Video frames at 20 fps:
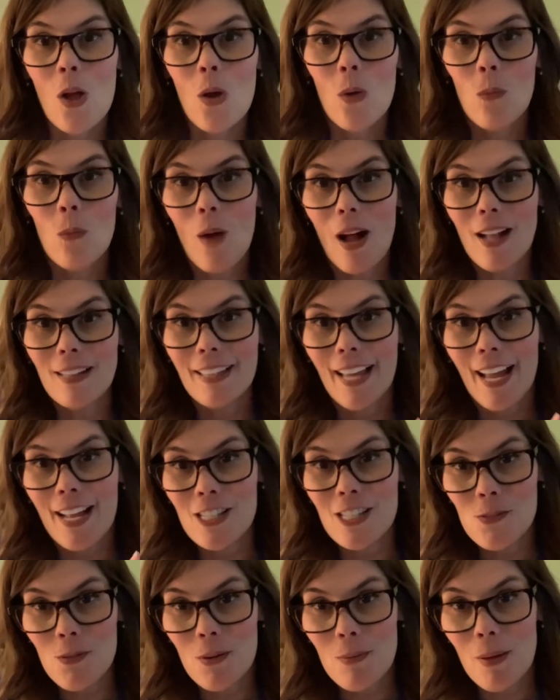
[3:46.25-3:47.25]

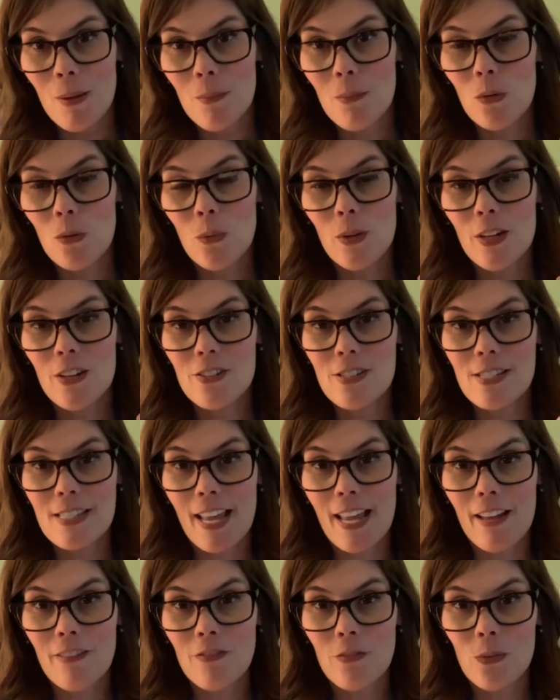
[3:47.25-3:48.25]
Wildcats, remember, we are
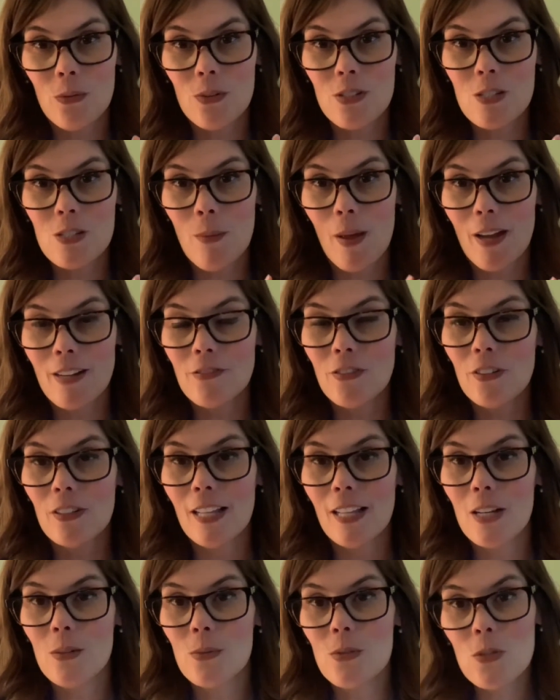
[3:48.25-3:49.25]
safe, respectful,
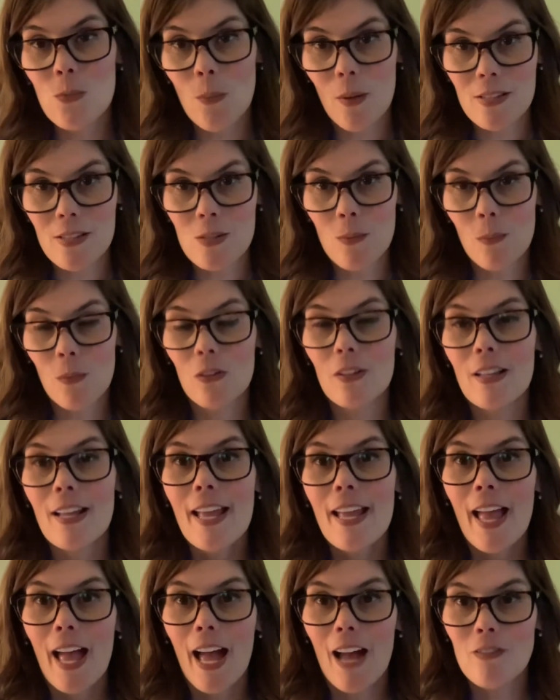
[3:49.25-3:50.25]
and responsible.
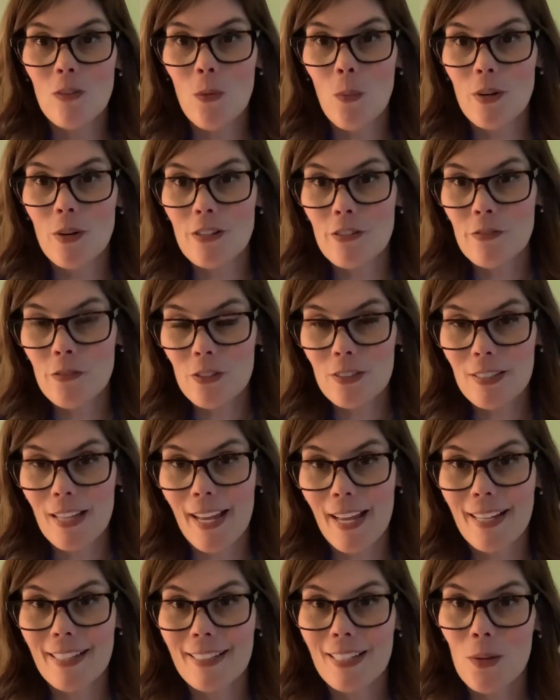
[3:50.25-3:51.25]
Have a wonderful
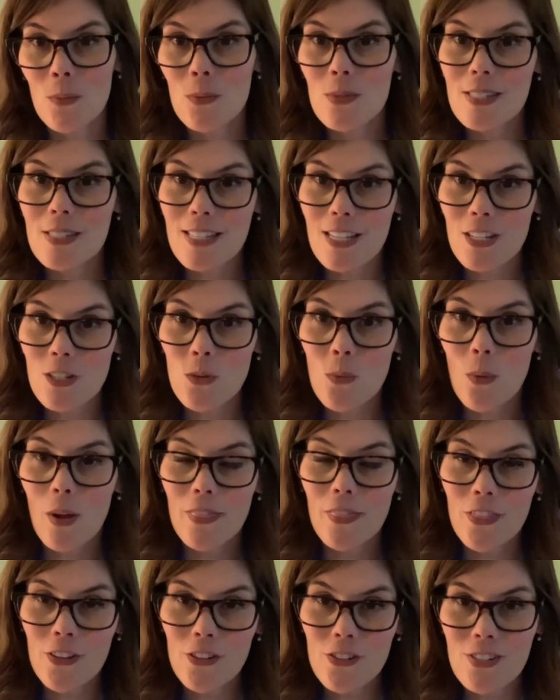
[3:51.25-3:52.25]
day, and I will see you on
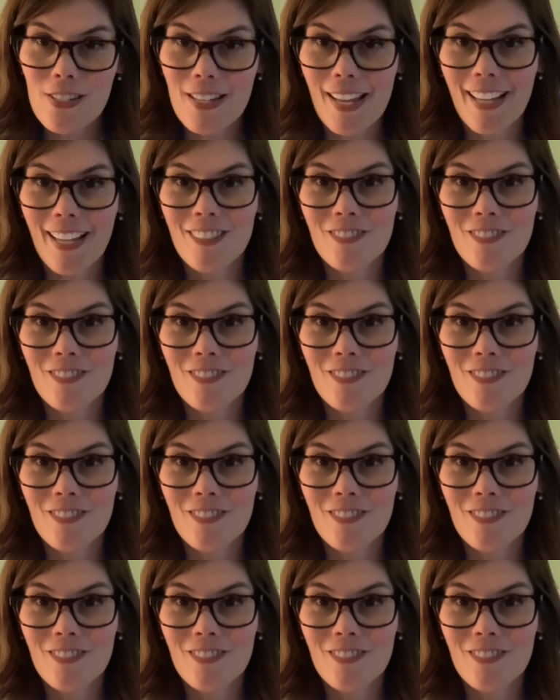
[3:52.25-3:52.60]
Thursday.